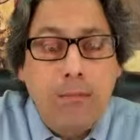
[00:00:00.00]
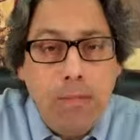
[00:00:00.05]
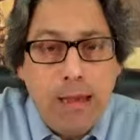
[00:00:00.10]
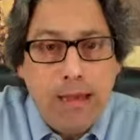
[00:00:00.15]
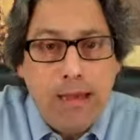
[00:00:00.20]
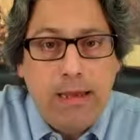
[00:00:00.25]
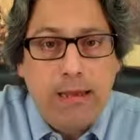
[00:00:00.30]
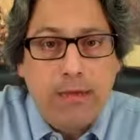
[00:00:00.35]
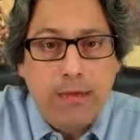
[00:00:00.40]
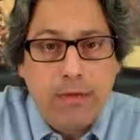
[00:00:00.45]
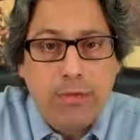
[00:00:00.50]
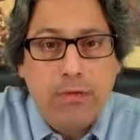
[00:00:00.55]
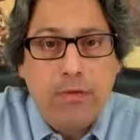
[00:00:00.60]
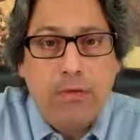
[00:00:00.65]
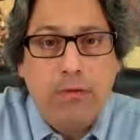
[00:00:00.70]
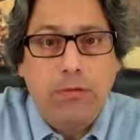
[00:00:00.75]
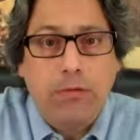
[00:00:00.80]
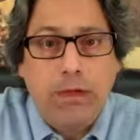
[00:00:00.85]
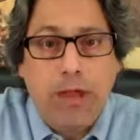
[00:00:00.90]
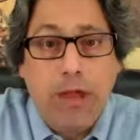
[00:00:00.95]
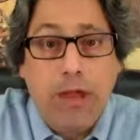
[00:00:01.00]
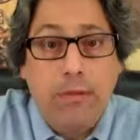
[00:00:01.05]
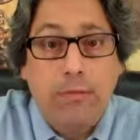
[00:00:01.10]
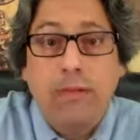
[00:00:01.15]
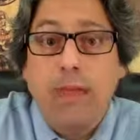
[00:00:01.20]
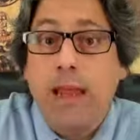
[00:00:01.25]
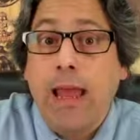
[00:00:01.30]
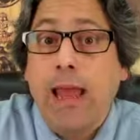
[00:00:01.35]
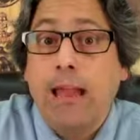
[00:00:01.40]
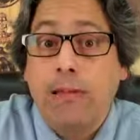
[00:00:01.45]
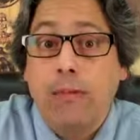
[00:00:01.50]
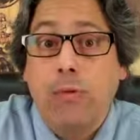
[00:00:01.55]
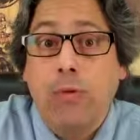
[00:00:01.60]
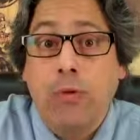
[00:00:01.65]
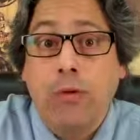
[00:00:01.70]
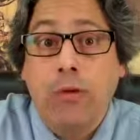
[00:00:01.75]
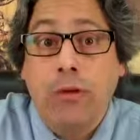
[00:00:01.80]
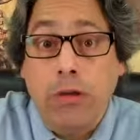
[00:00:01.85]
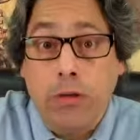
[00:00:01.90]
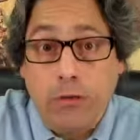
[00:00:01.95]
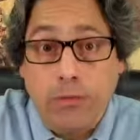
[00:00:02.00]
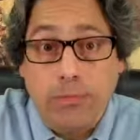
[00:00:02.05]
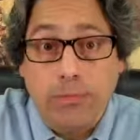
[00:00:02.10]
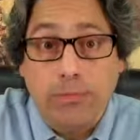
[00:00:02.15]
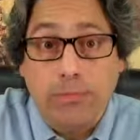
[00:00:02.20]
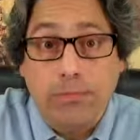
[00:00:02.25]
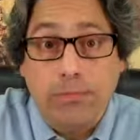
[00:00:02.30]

many difficult times, as it will you.